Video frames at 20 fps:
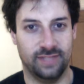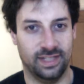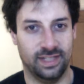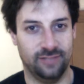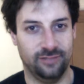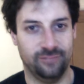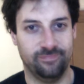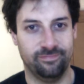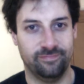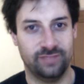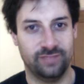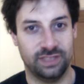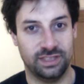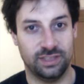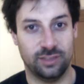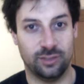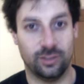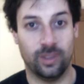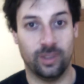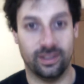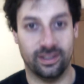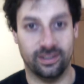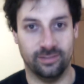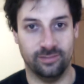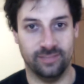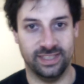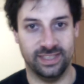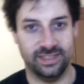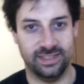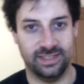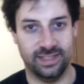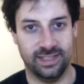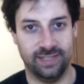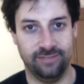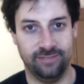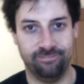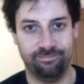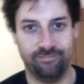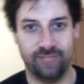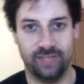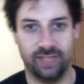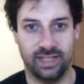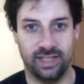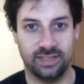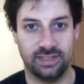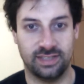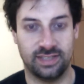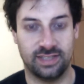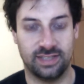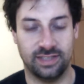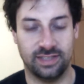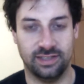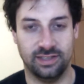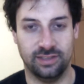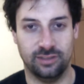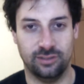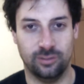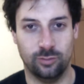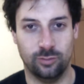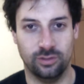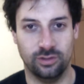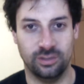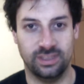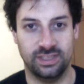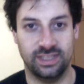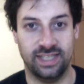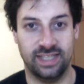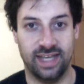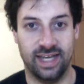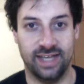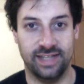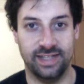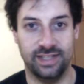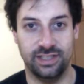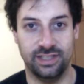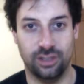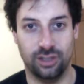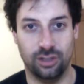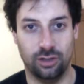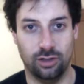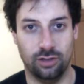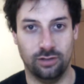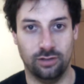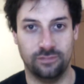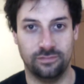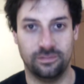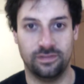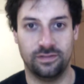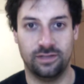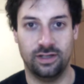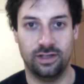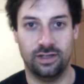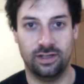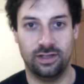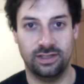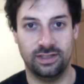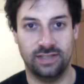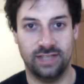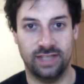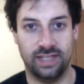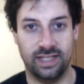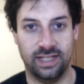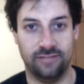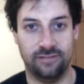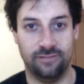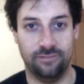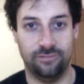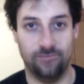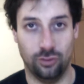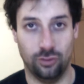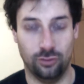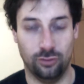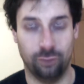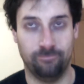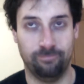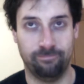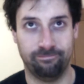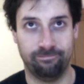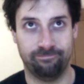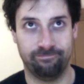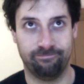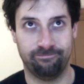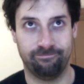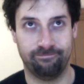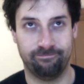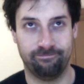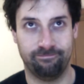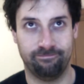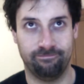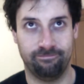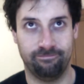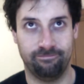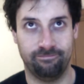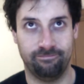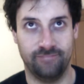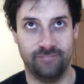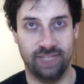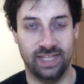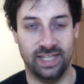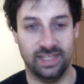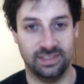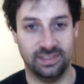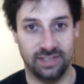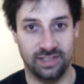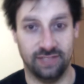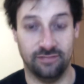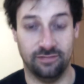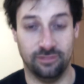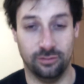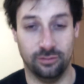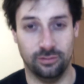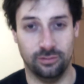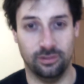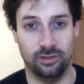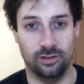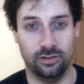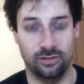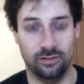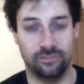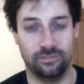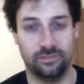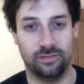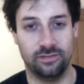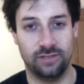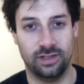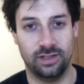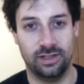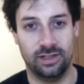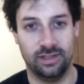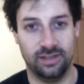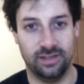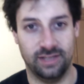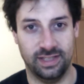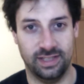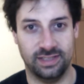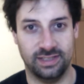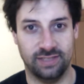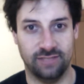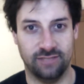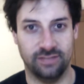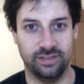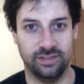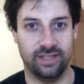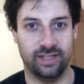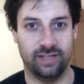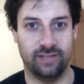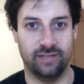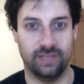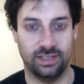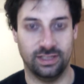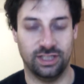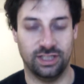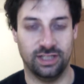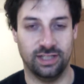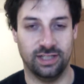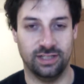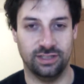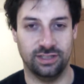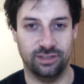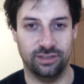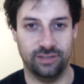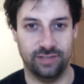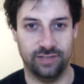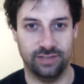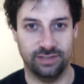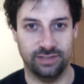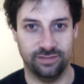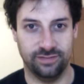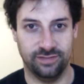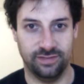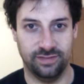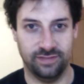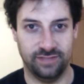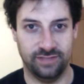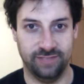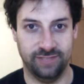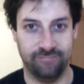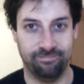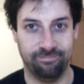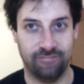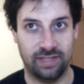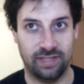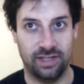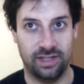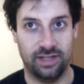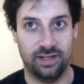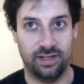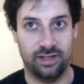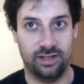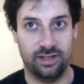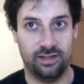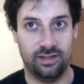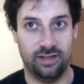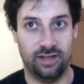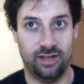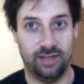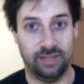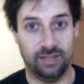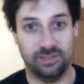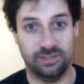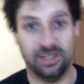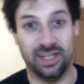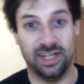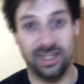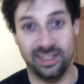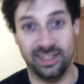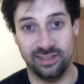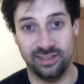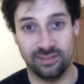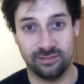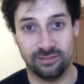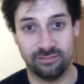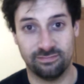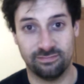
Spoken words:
Hello, just a quick update today. It's getting towards the end of day 4, yes, day 4 of the 7DRL Challenge 2015. I'm tired.